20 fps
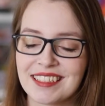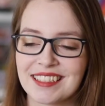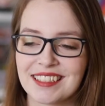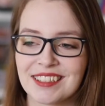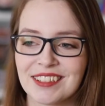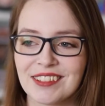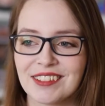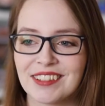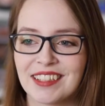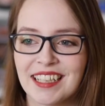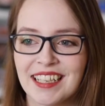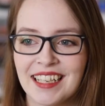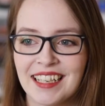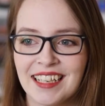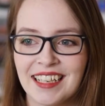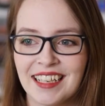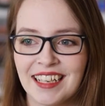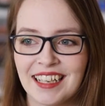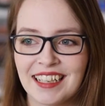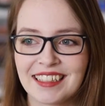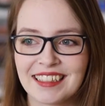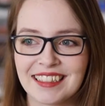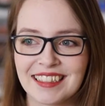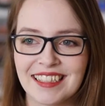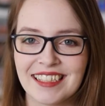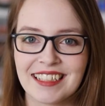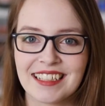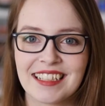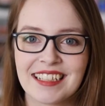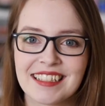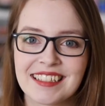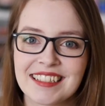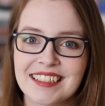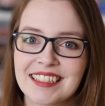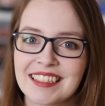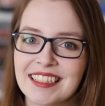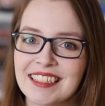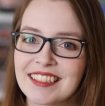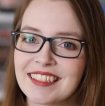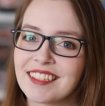So again,
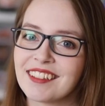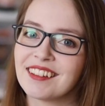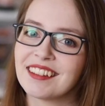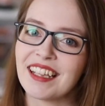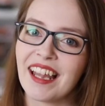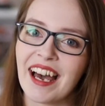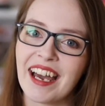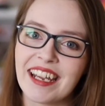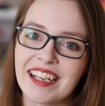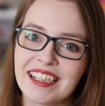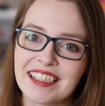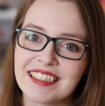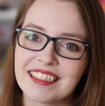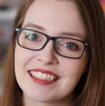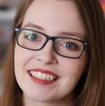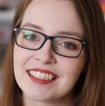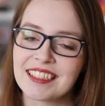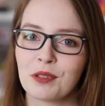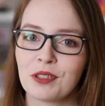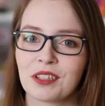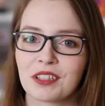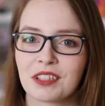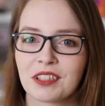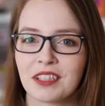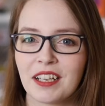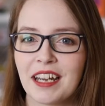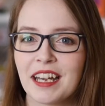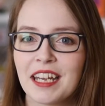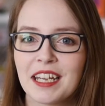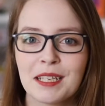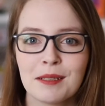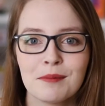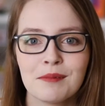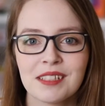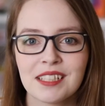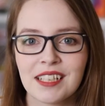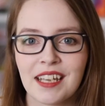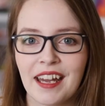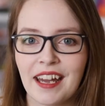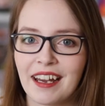it's a light book
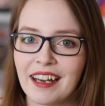aimed